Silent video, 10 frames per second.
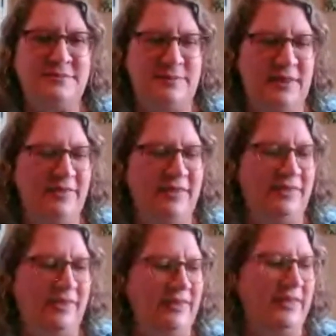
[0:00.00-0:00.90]
I mean, I think the
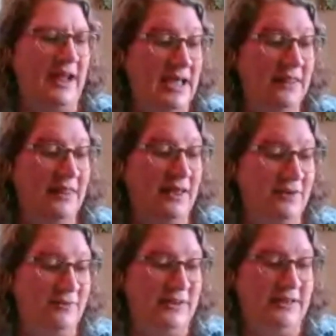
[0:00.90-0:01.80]
thing that I
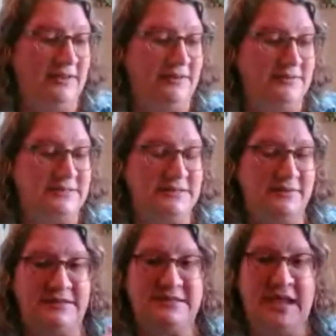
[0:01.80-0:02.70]
love is
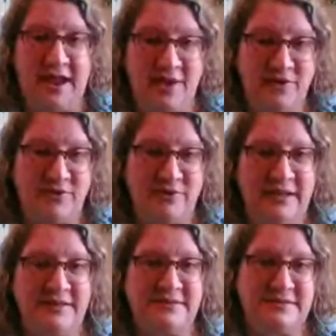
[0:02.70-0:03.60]
the town
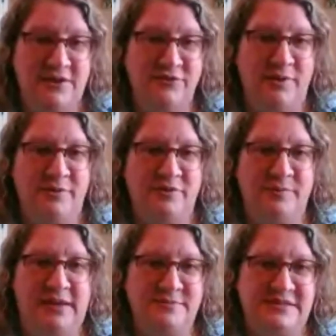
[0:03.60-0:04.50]
itself almost
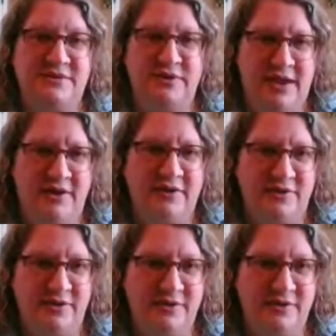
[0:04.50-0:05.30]
becomes its own character.